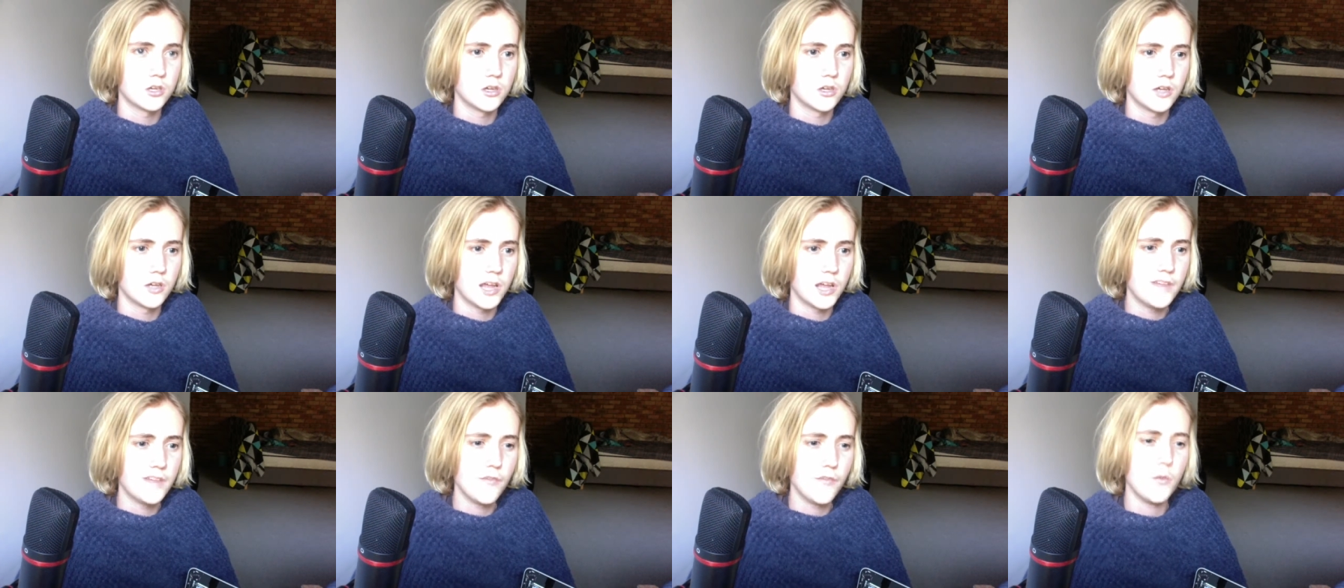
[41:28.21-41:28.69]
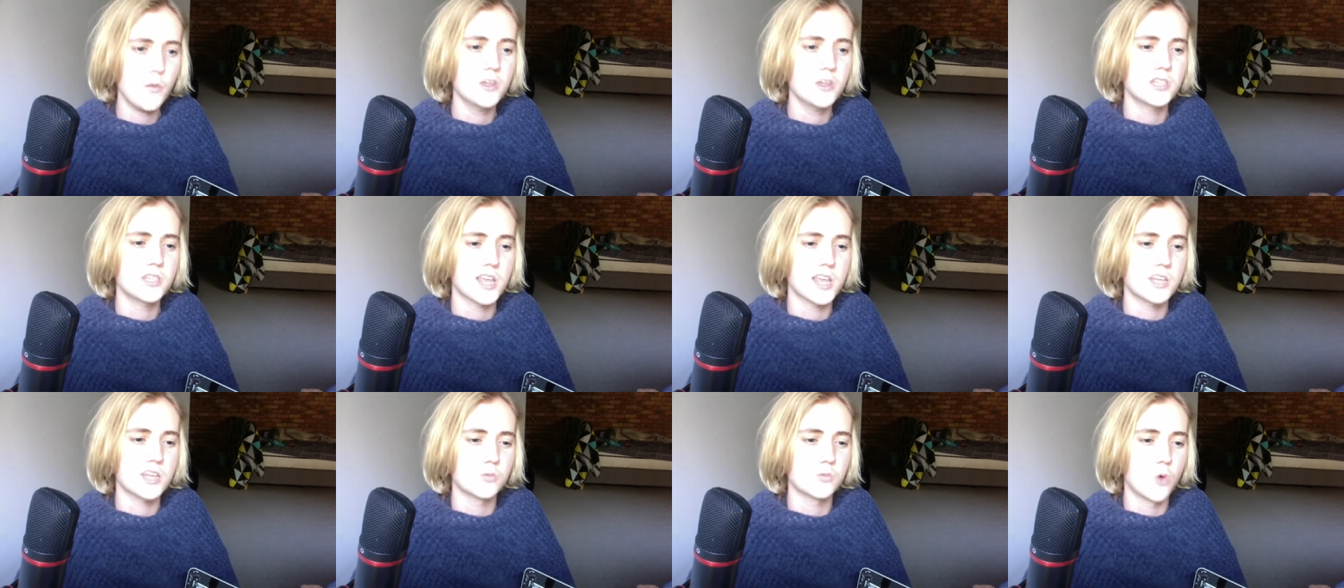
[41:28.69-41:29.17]
even when
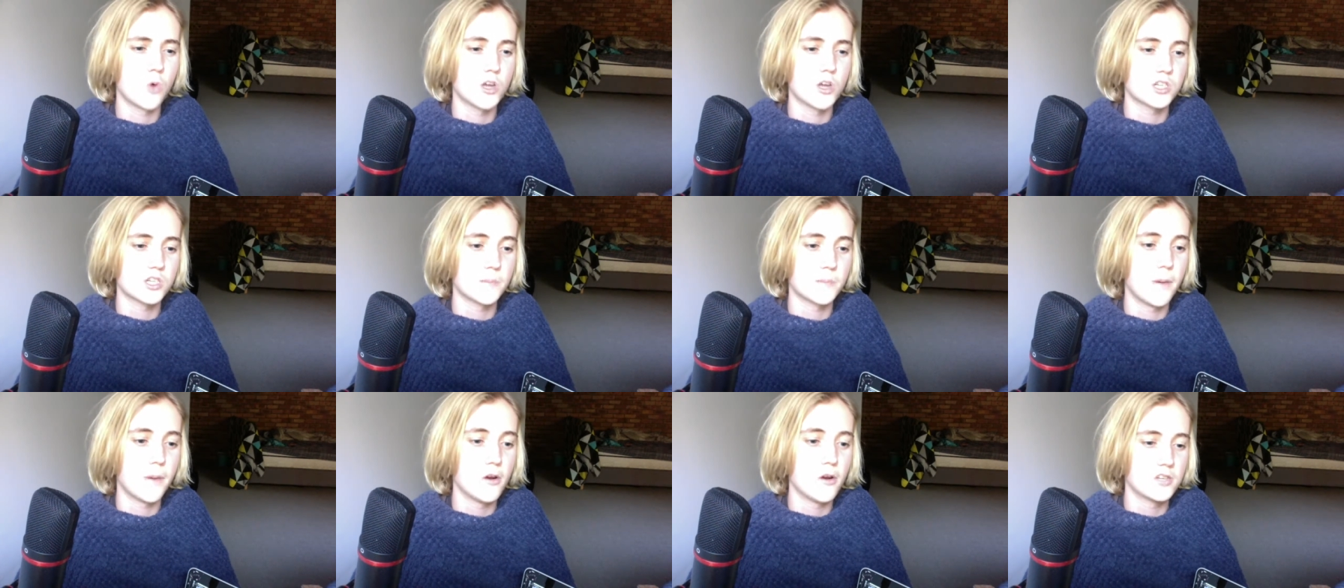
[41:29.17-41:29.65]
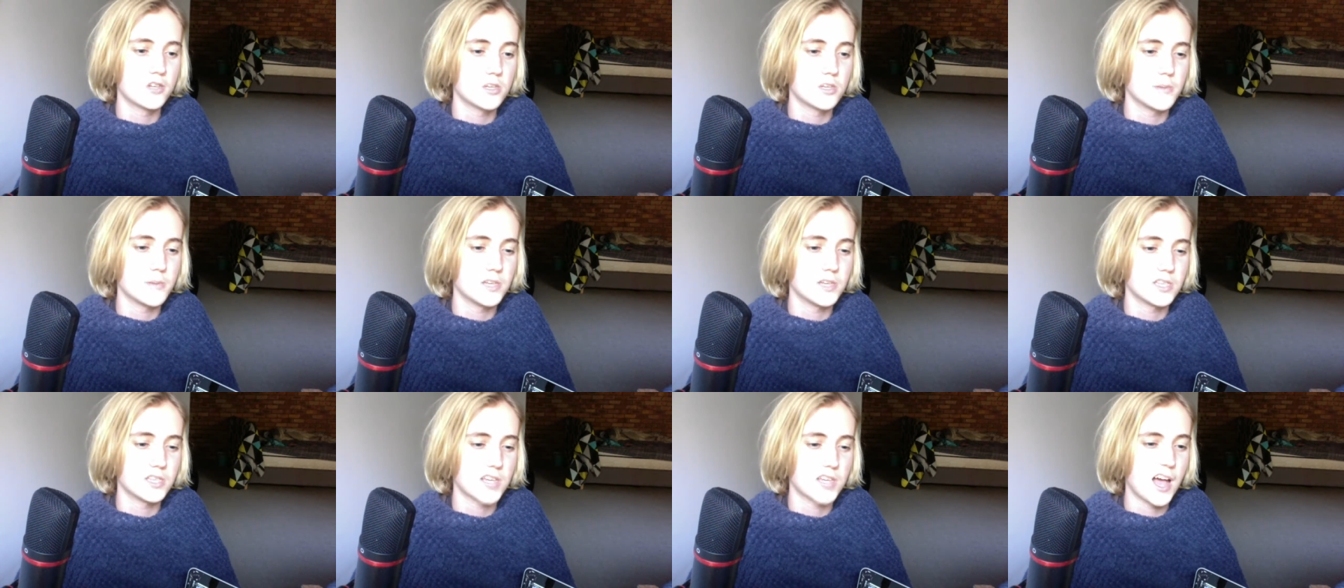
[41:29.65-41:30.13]
scenes weren't supposed to be
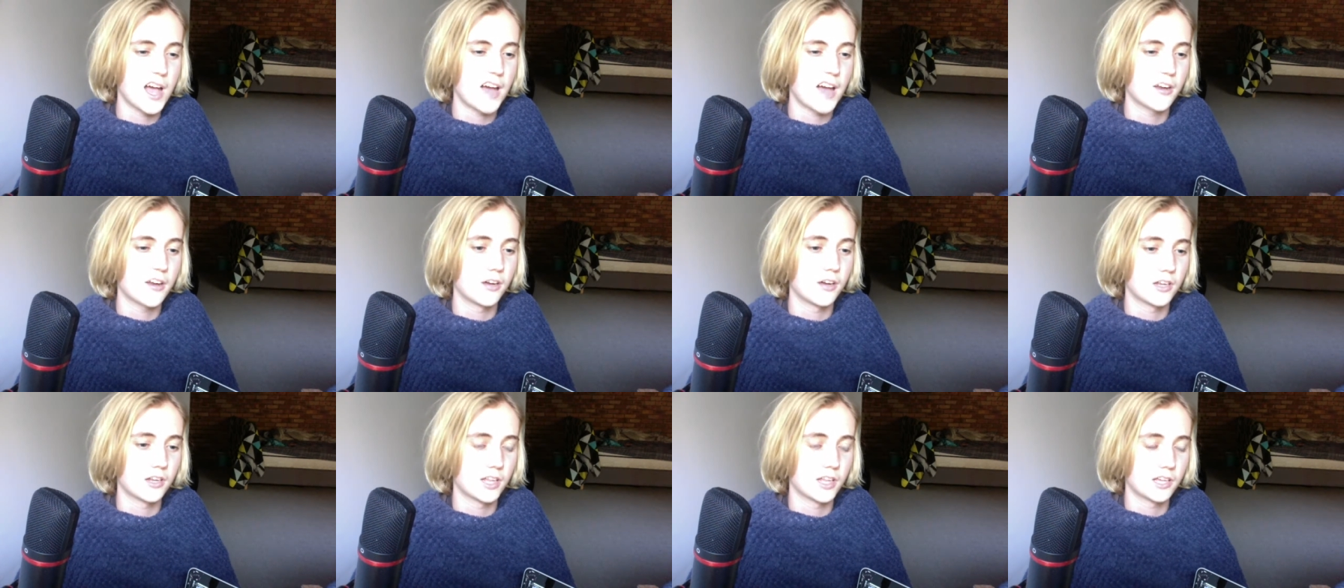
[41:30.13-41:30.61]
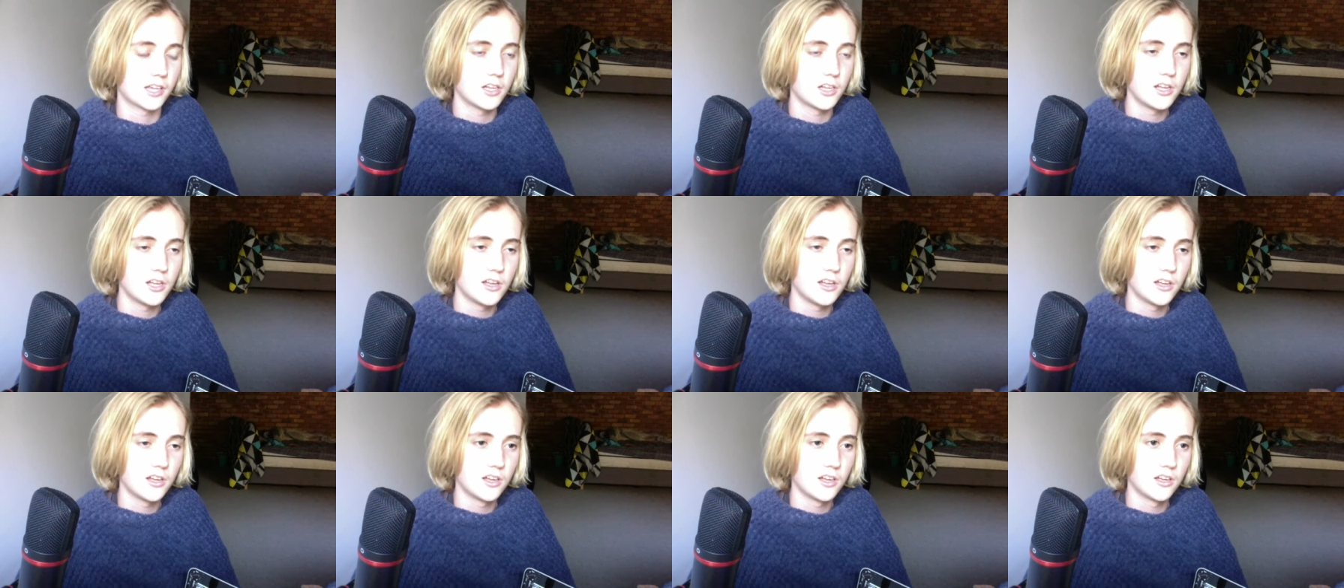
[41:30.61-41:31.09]
sad, I like
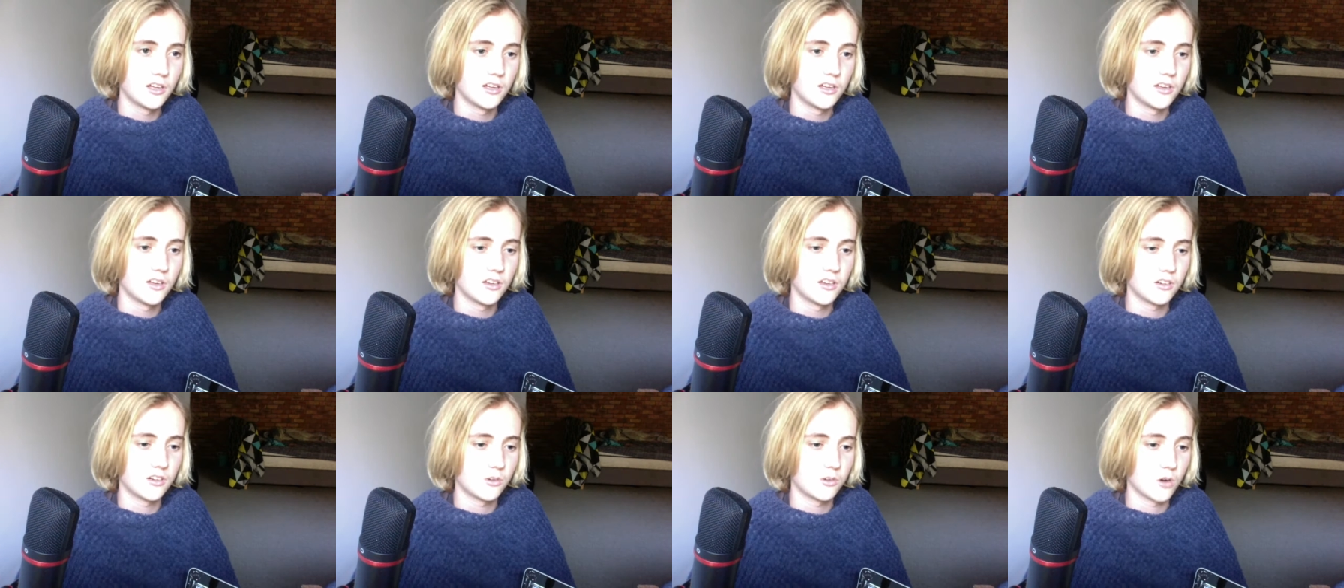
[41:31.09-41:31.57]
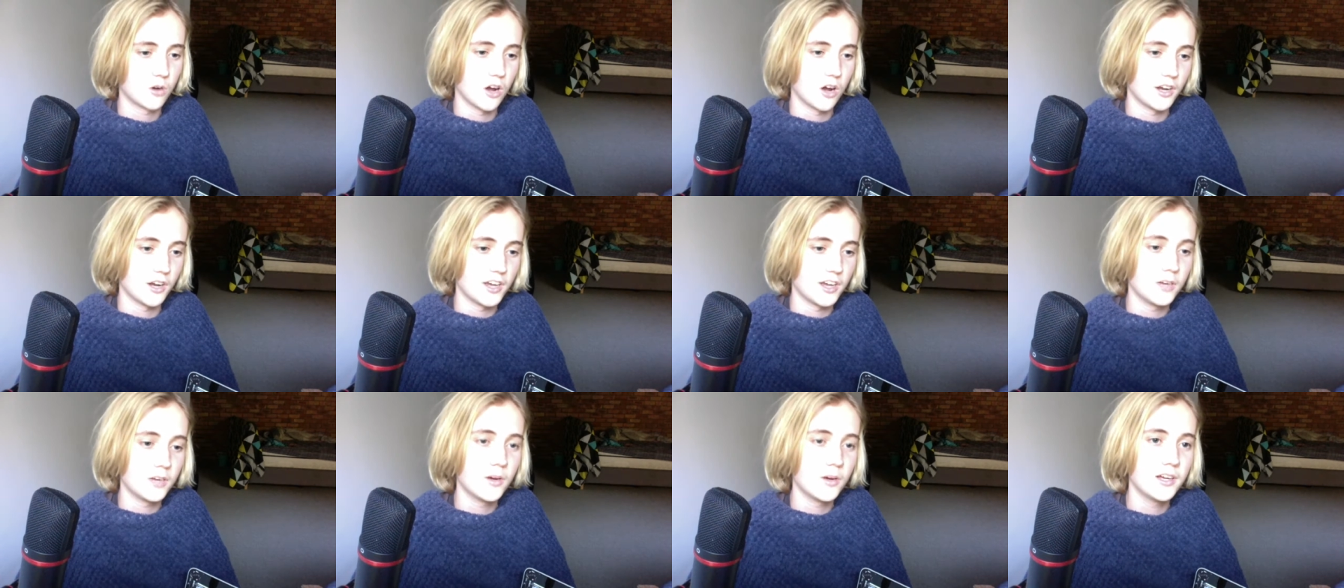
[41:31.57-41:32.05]
cried
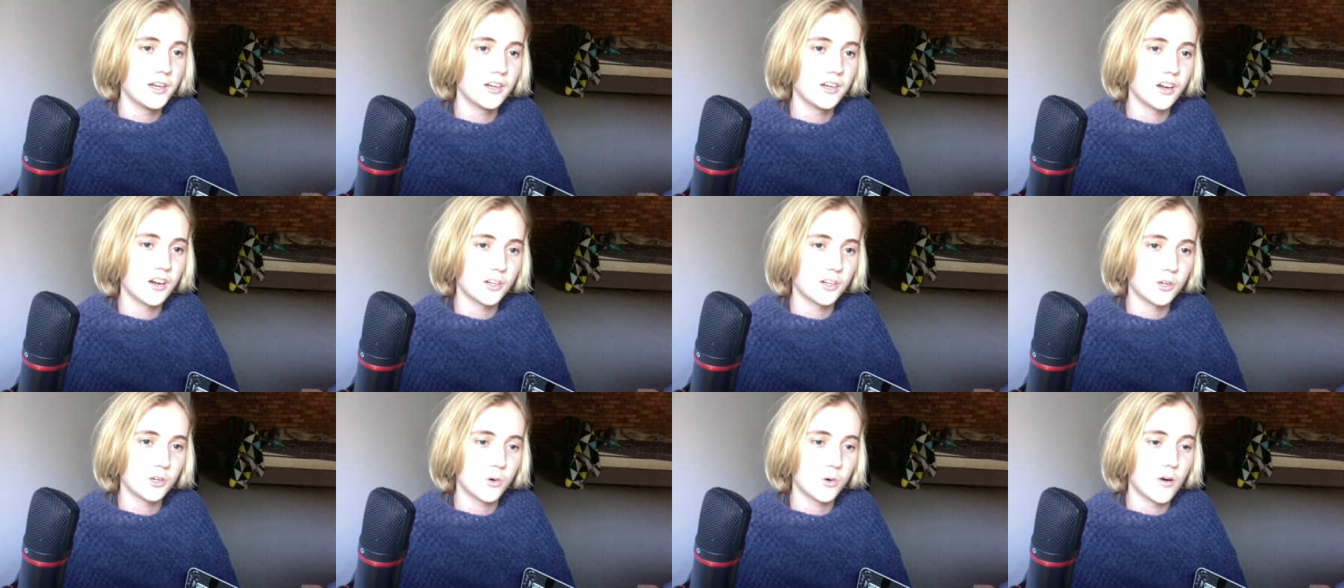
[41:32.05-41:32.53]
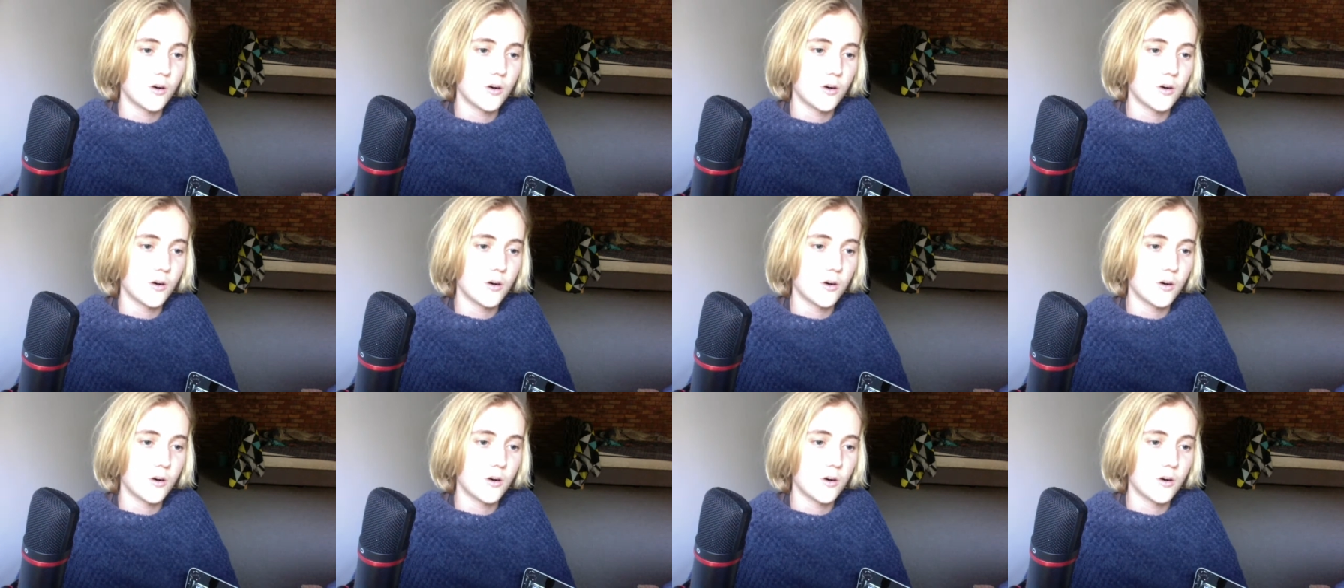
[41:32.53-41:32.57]
anyway. I don't know why.